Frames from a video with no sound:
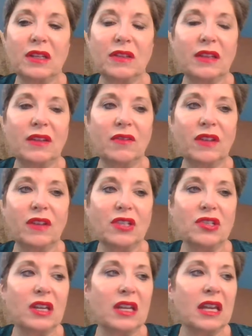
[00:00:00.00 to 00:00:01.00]
of the
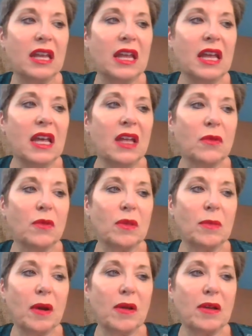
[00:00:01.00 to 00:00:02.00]
innovation through
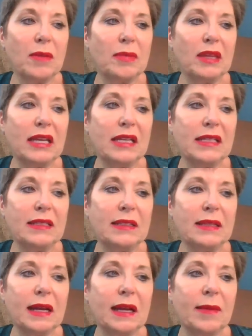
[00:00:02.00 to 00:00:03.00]
the
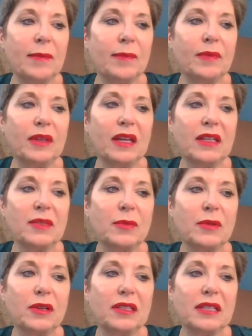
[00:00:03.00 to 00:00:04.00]
marketplace. The
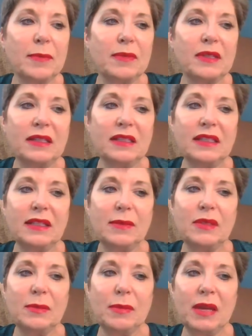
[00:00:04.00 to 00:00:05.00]
customer acceptance
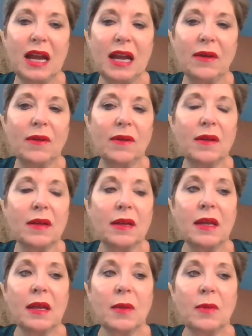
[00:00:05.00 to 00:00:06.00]
seems to be higher
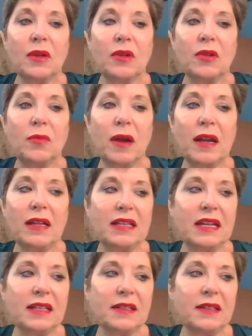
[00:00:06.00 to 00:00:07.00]
when a new product
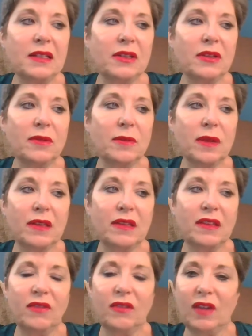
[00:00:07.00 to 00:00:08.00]
has a clear
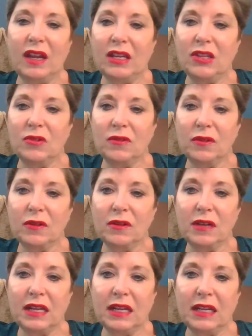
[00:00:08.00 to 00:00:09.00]
relative advantage
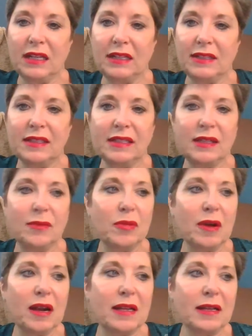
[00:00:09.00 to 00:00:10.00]
over any existing
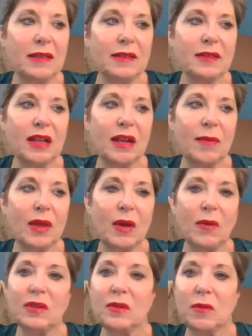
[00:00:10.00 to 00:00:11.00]
products,
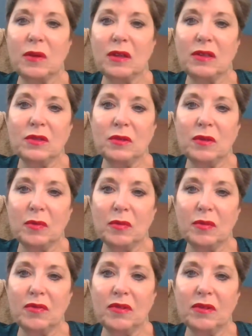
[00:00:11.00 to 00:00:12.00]
how it's going to
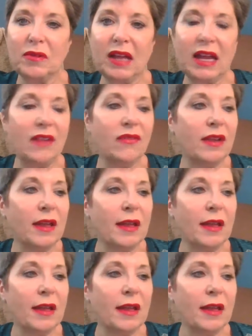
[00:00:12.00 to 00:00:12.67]
improve their life.